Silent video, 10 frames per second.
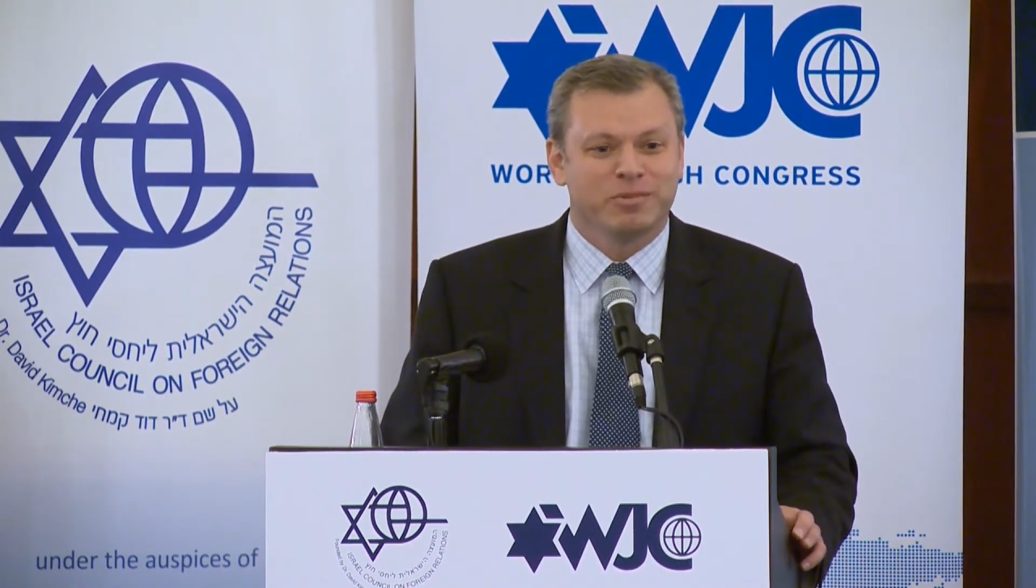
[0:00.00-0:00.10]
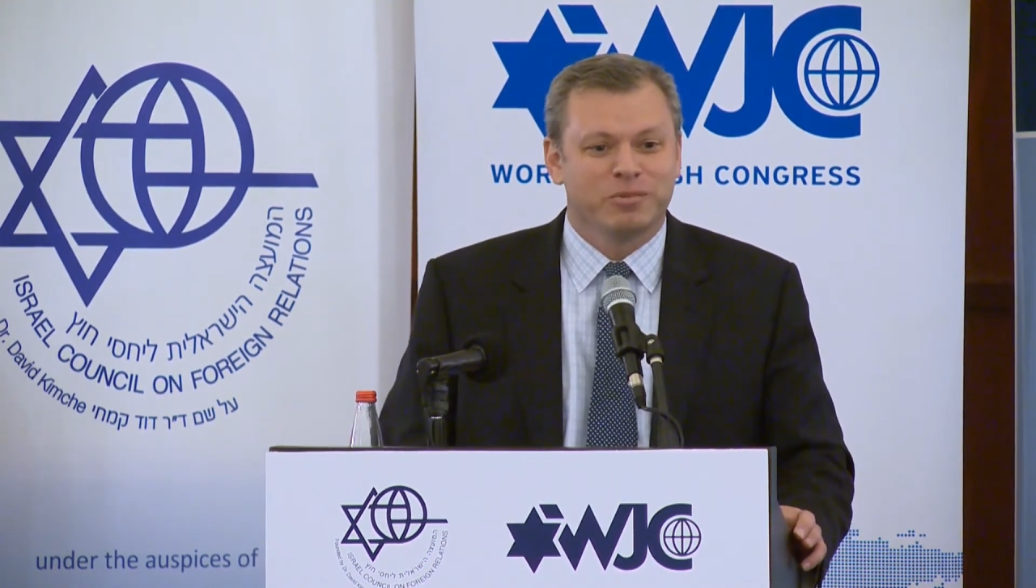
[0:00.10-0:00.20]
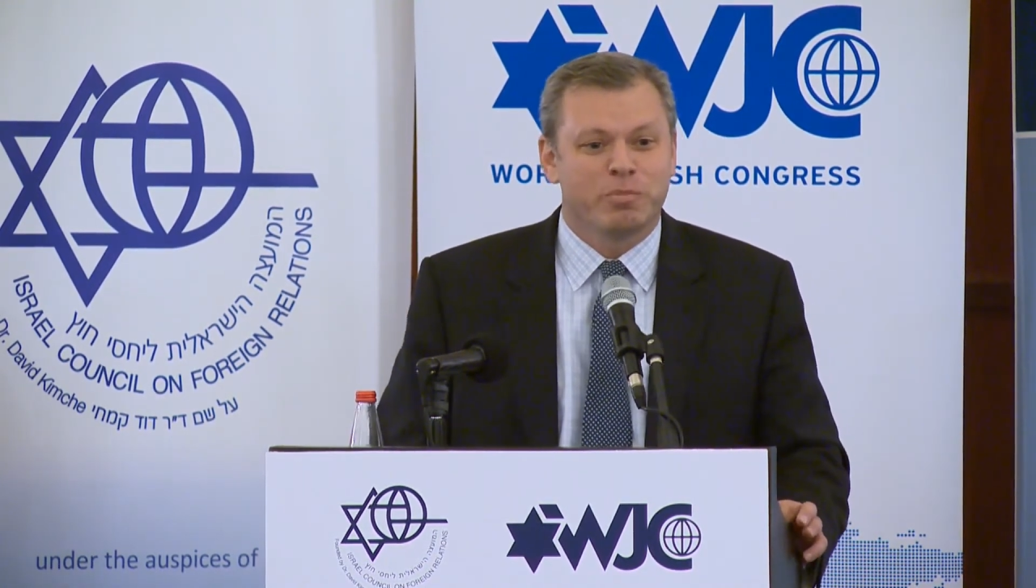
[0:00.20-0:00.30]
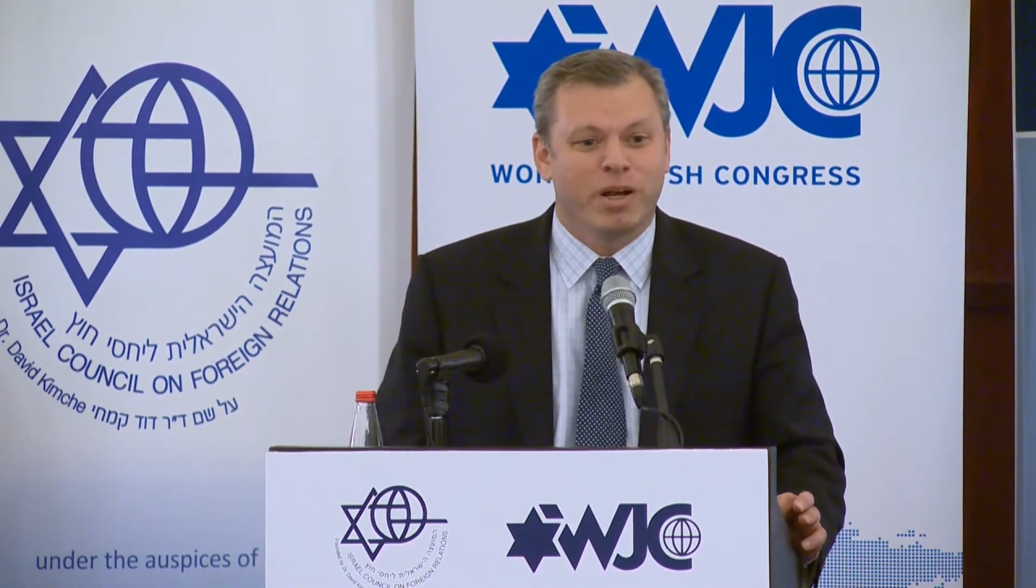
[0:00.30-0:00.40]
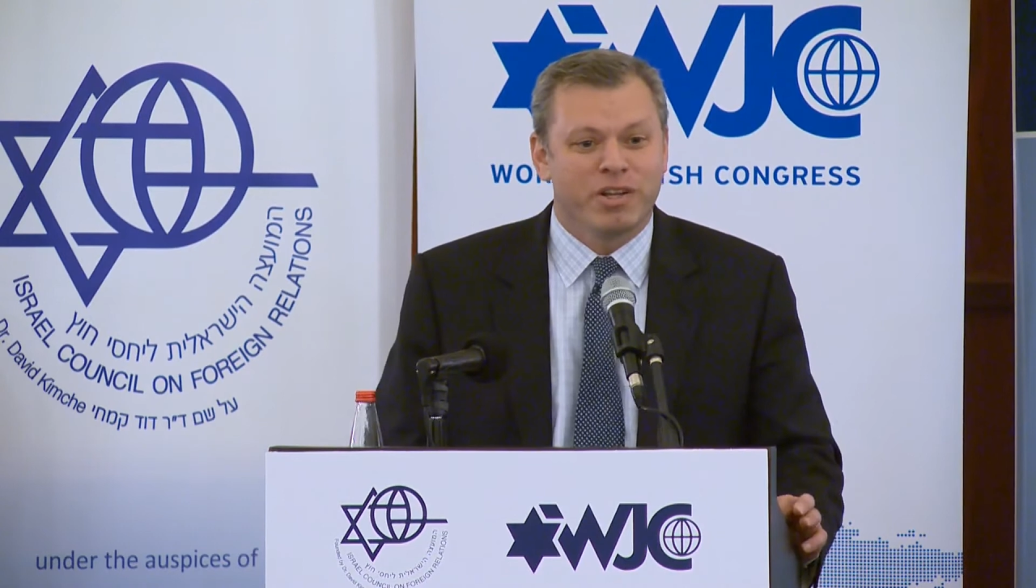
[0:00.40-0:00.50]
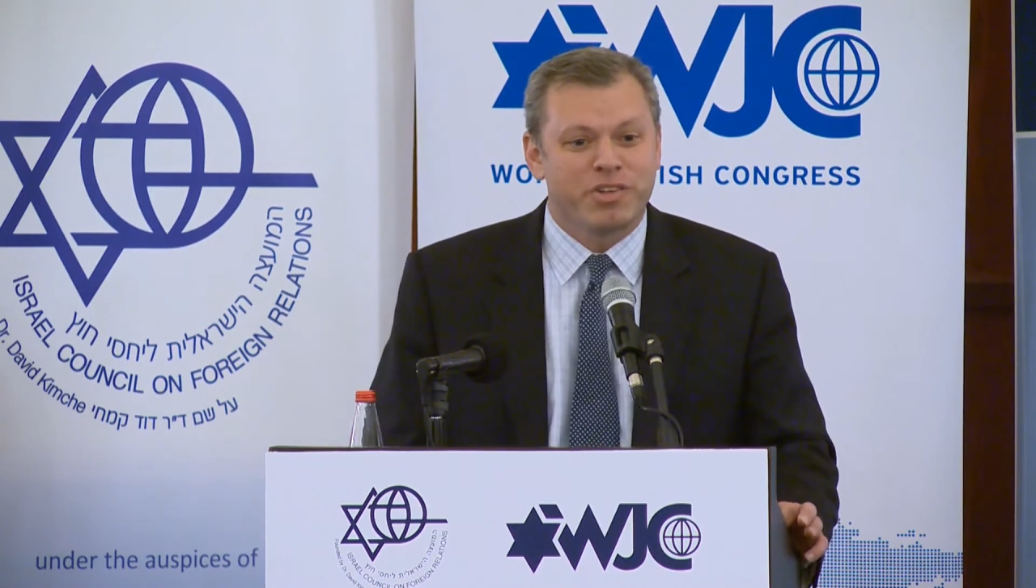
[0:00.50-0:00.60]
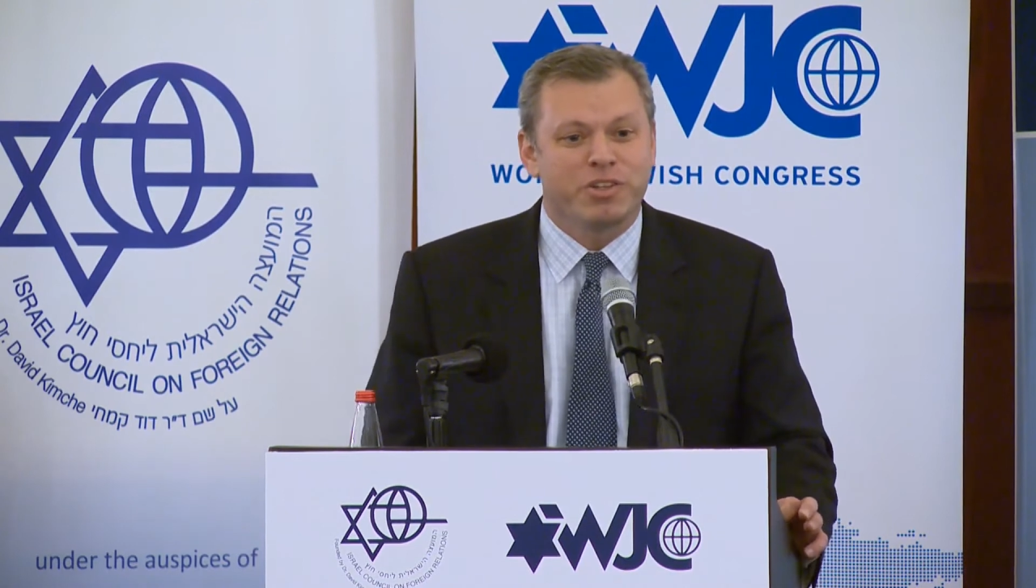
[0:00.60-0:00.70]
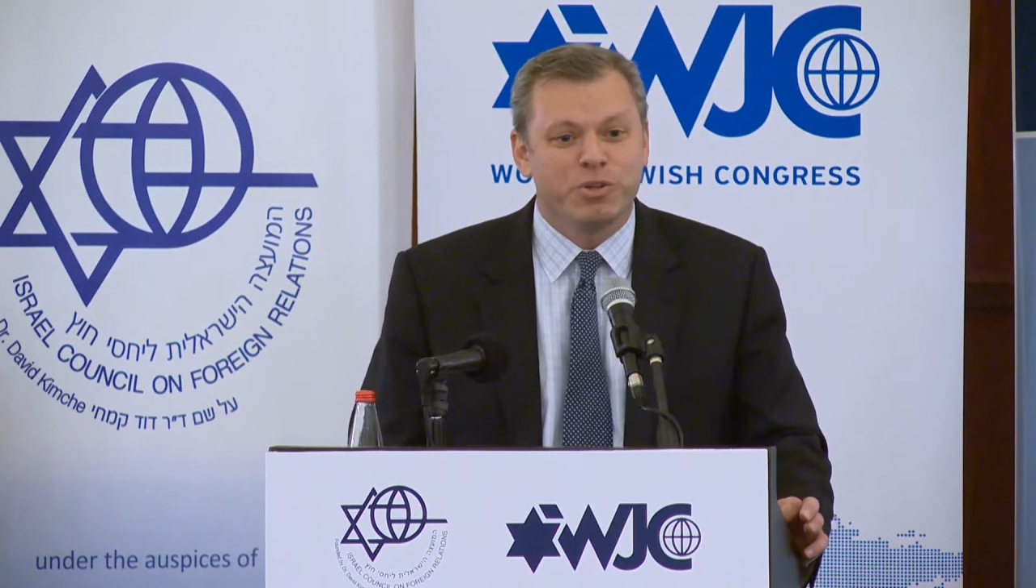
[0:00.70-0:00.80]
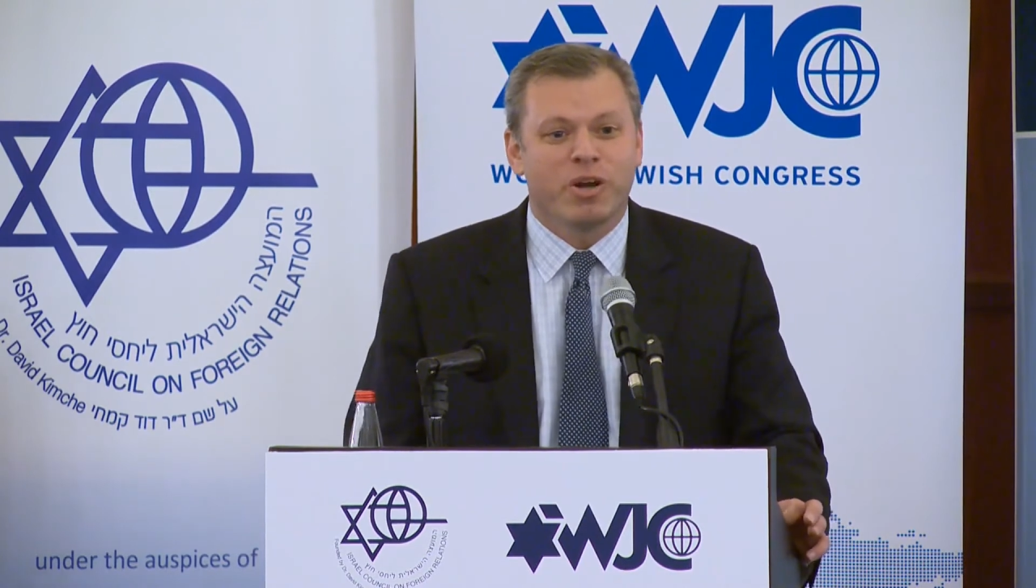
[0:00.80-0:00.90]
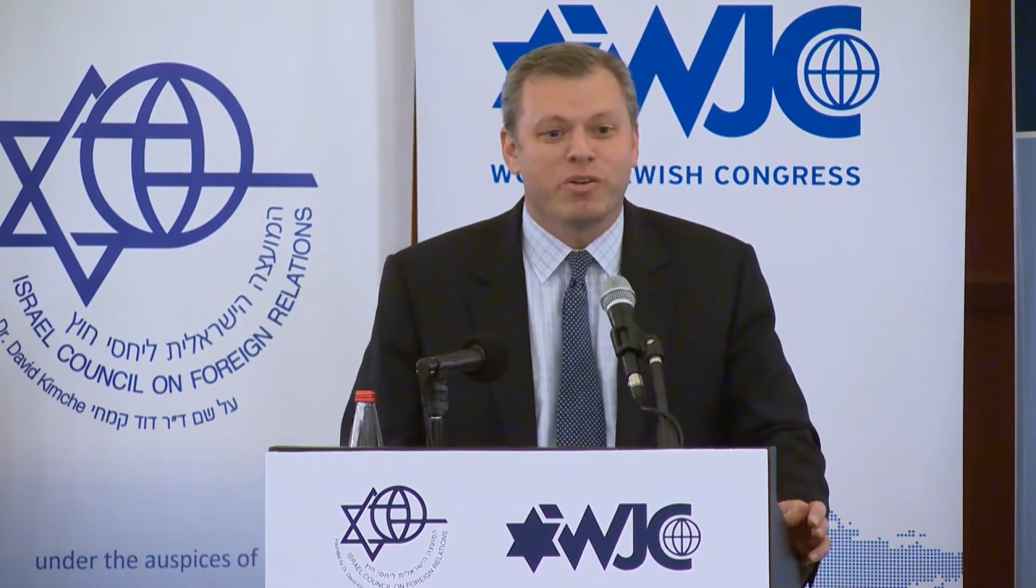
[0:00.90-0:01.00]
We're punching
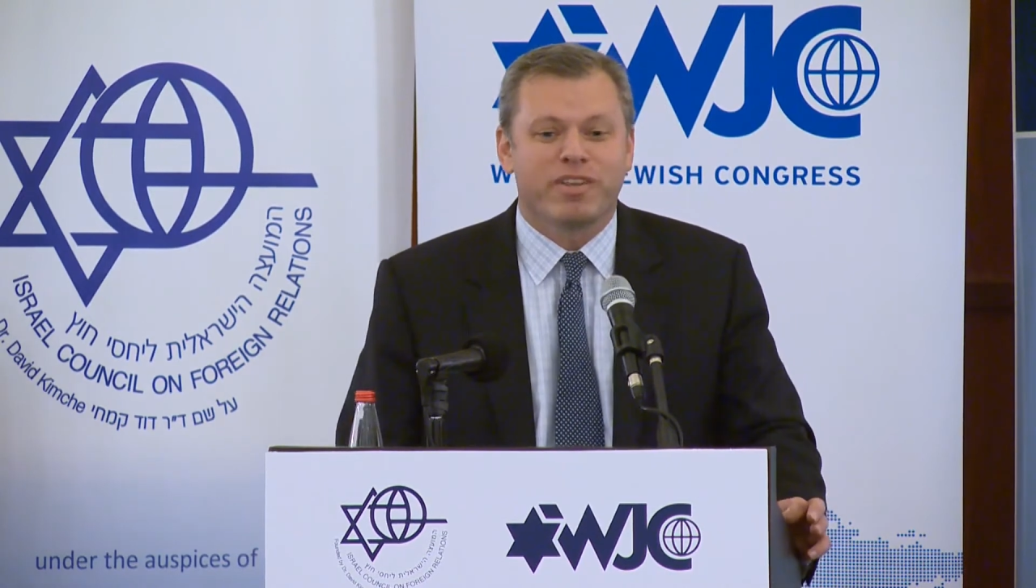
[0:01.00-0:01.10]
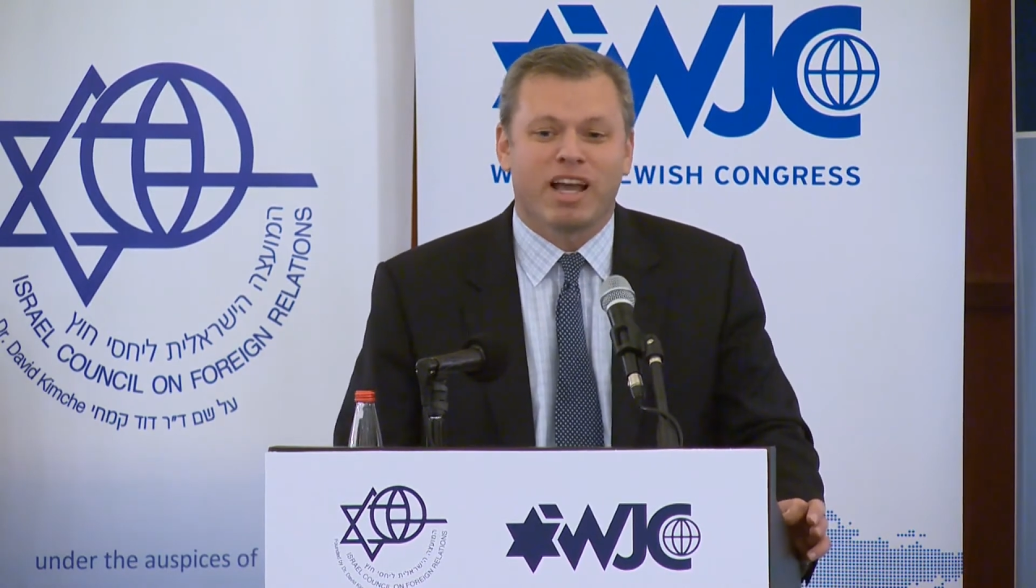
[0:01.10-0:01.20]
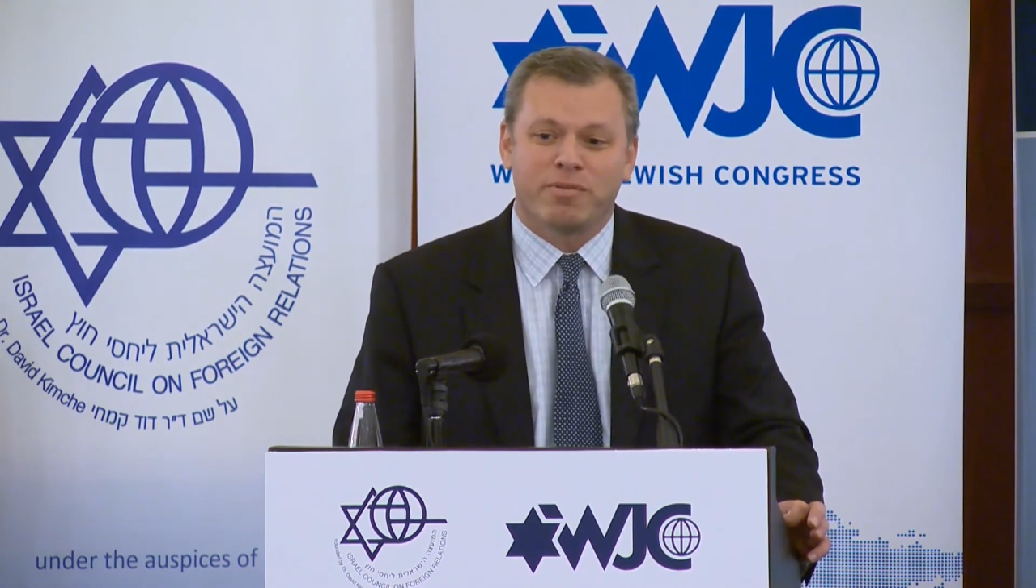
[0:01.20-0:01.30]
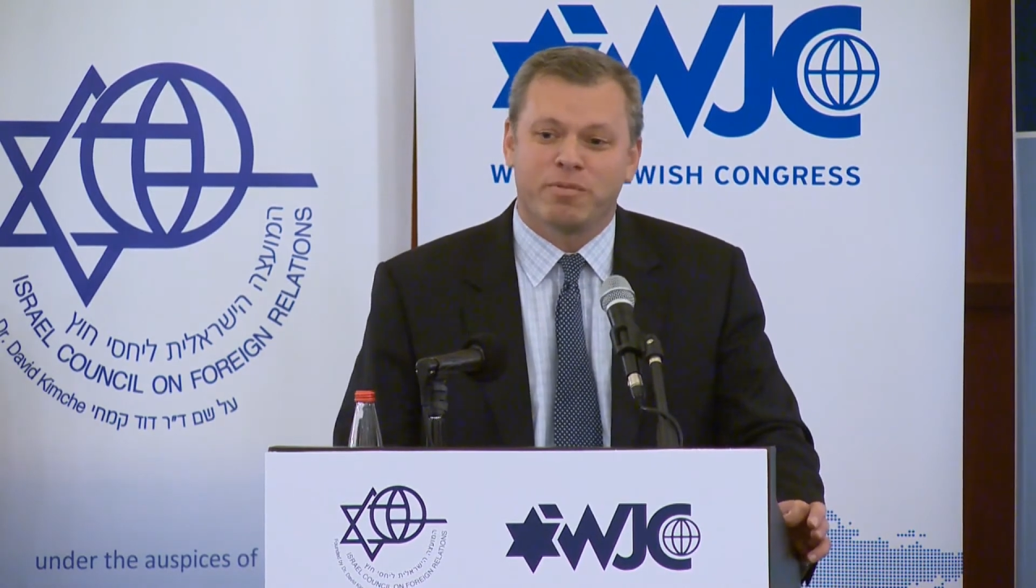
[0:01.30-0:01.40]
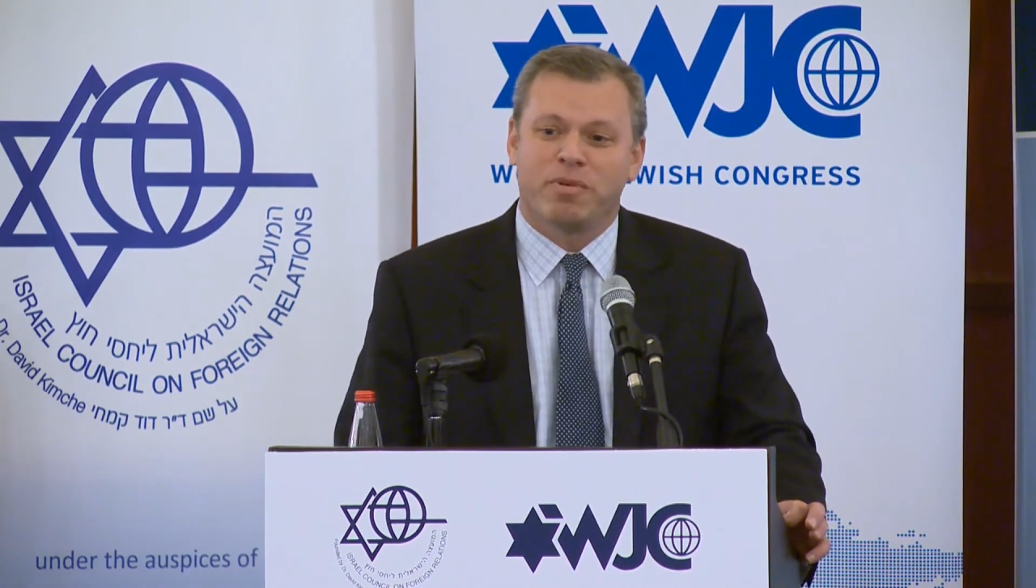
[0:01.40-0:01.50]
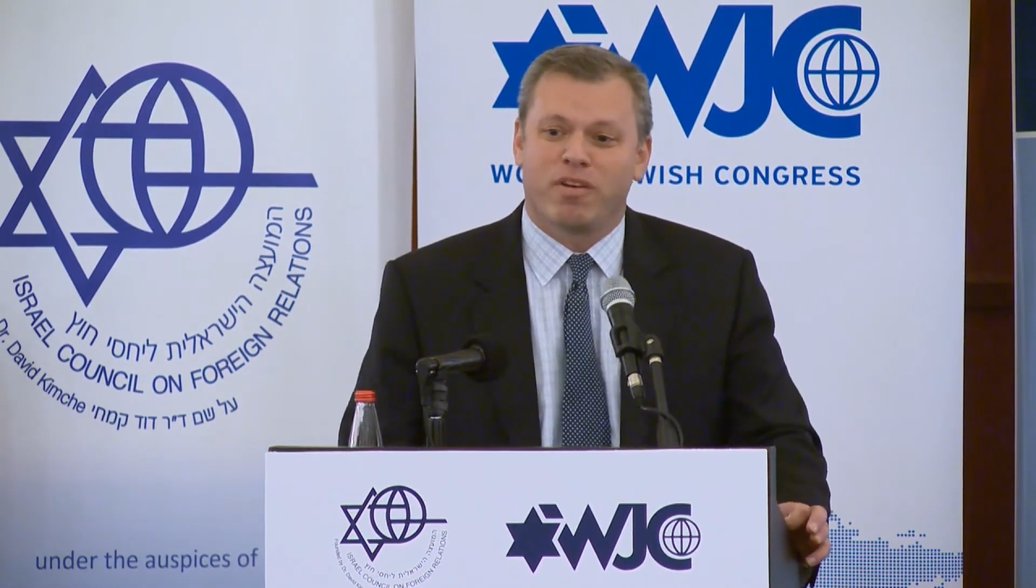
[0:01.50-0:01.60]
200 times above